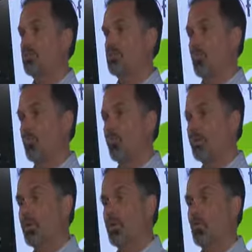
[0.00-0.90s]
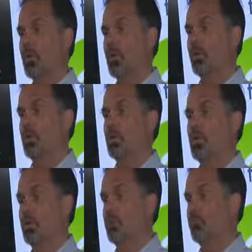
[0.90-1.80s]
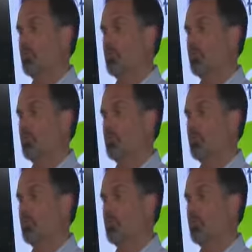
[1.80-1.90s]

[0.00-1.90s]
So we are going to give